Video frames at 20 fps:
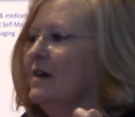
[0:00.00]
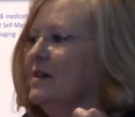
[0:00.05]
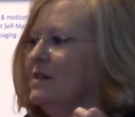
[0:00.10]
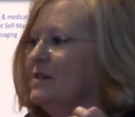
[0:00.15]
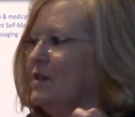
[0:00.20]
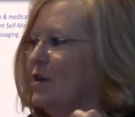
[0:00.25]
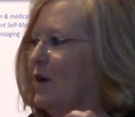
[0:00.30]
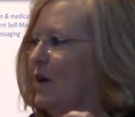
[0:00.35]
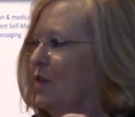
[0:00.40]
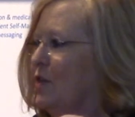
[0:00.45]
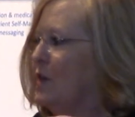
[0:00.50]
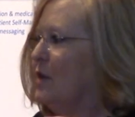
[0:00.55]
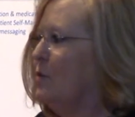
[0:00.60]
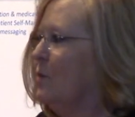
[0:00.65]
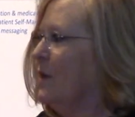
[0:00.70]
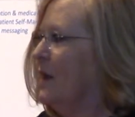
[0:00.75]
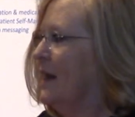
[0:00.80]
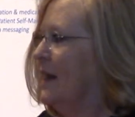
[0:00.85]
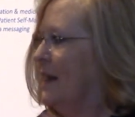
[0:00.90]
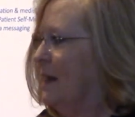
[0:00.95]
So I think
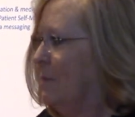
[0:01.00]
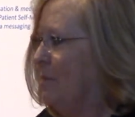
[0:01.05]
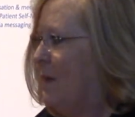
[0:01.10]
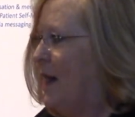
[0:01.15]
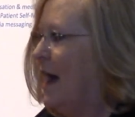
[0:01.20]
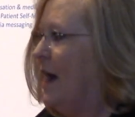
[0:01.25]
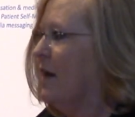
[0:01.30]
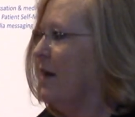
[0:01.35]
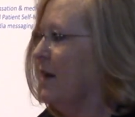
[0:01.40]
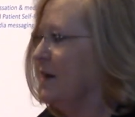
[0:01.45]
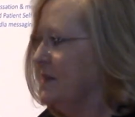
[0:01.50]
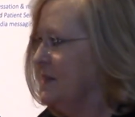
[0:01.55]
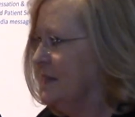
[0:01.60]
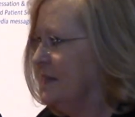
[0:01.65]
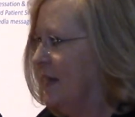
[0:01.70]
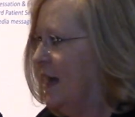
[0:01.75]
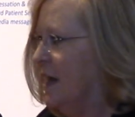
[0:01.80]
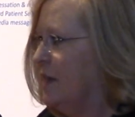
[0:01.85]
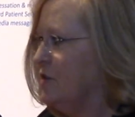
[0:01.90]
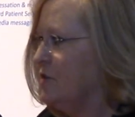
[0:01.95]
we're going to get back on
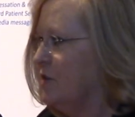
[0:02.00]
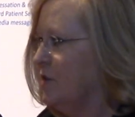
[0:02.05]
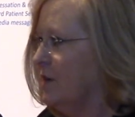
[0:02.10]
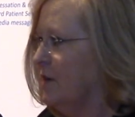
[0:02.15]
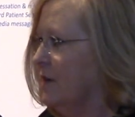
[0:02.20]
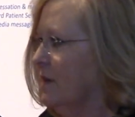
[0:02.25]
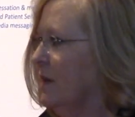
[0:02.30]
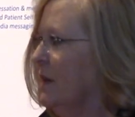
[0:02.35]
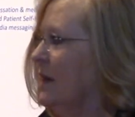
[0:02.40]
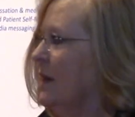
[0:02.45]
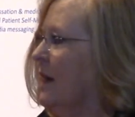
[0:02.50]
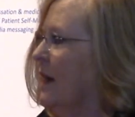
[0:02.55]
schedule.